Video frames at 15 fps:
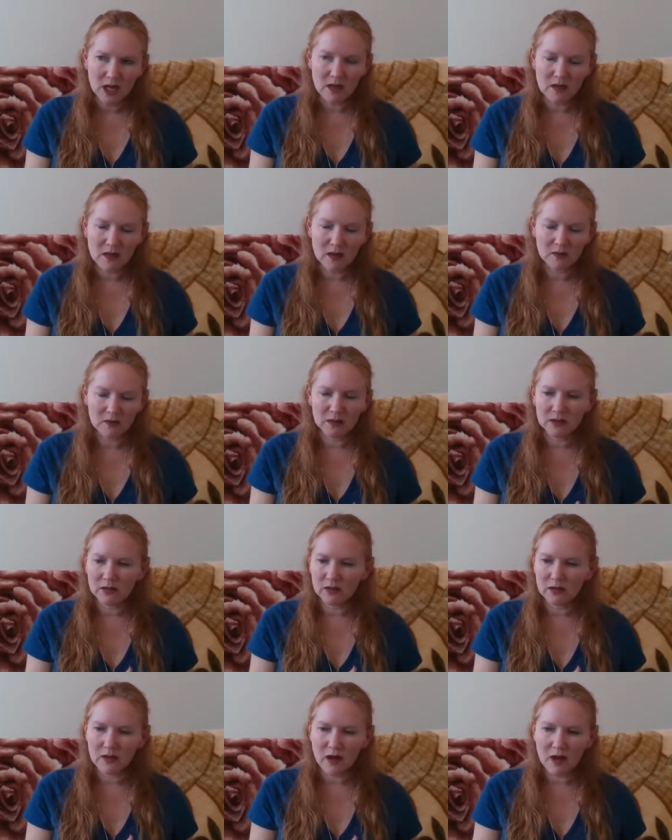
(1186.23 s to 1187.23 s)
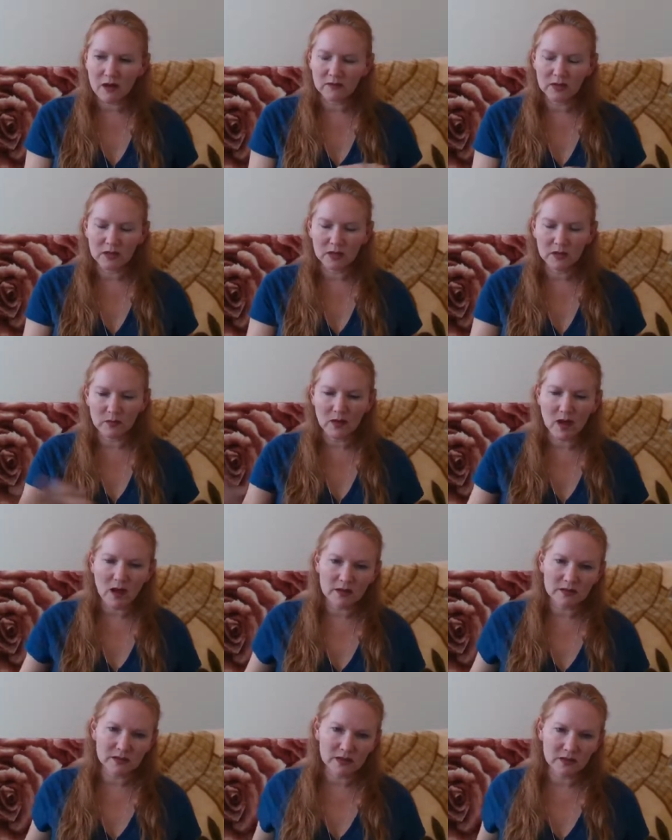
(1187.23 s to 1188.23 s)
And then I'm clearing off any
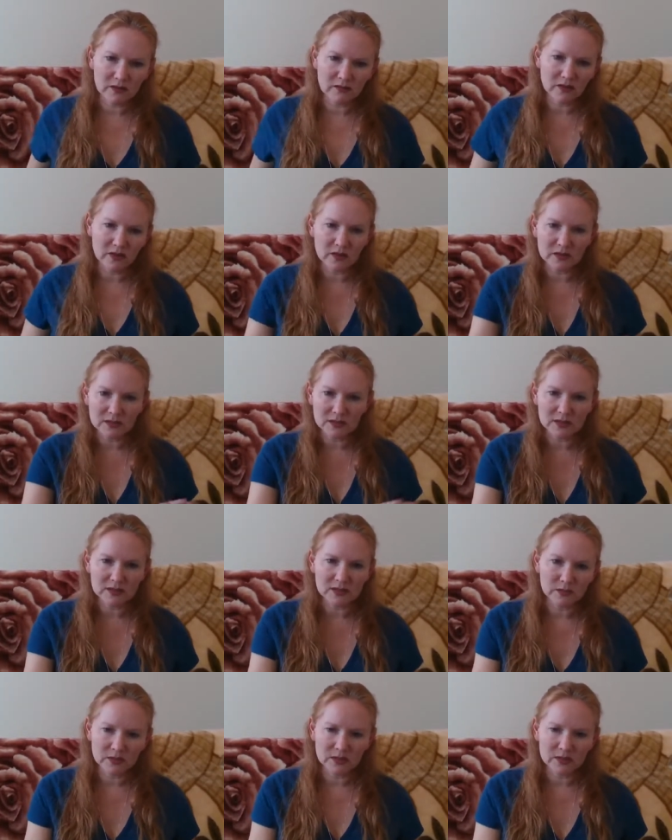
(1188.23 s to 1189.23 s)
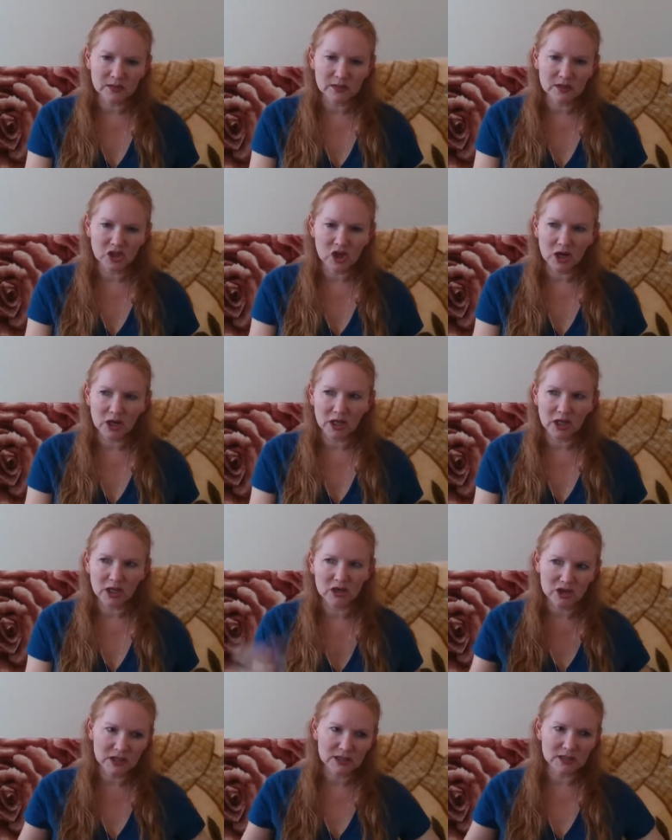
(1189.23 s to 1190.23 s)
blocks, interferences, which is the dark
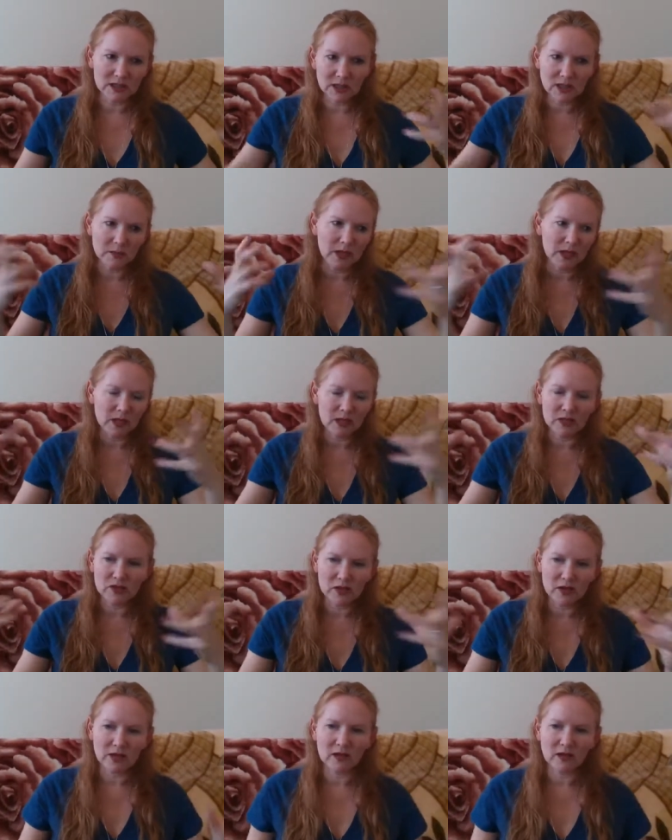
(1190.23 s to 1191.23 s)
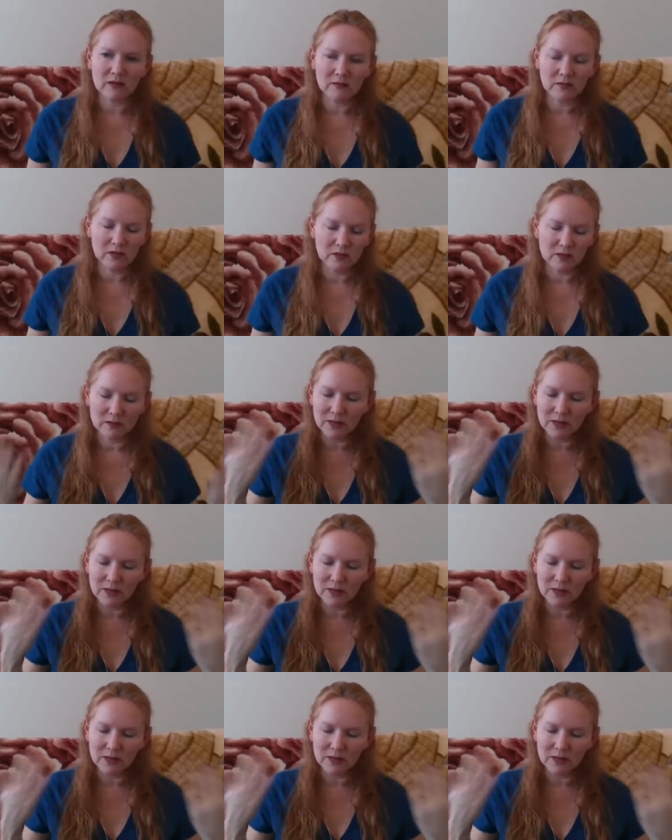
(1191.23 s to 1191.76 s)
energies that come in, try to interfere.